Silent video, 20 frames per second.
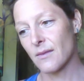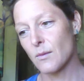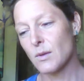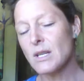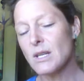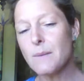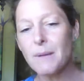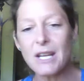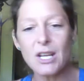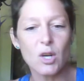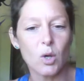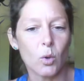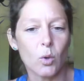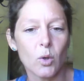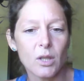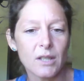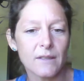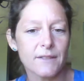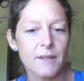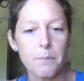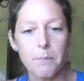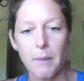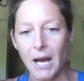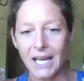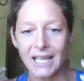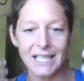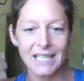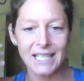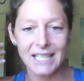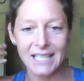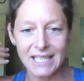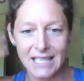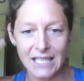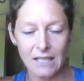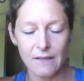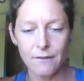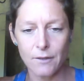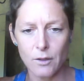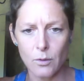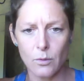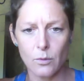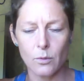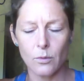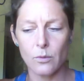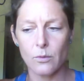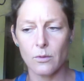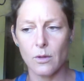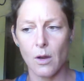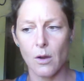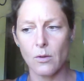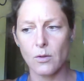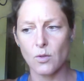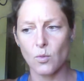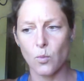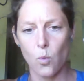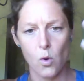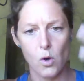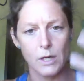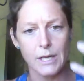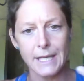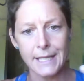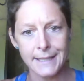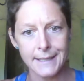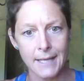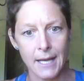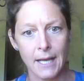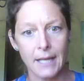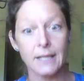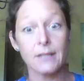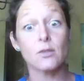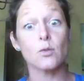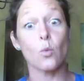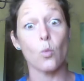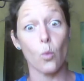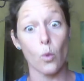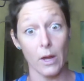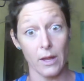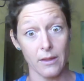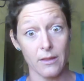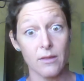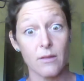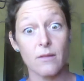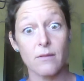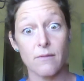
Wouldn't it be cool if the body could give you those warning signs with,